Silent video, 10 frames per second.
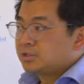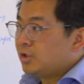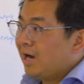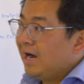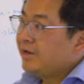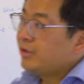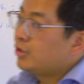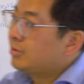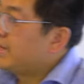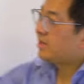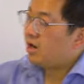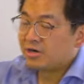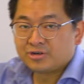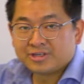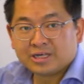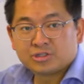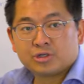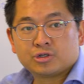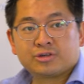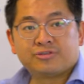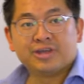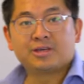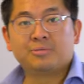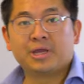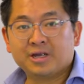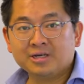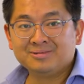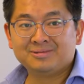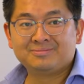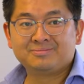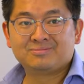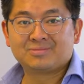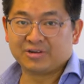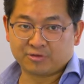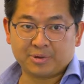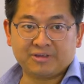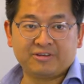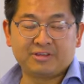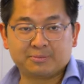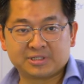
So either you can make one hundred thousand euros of income here, therefore pay fifty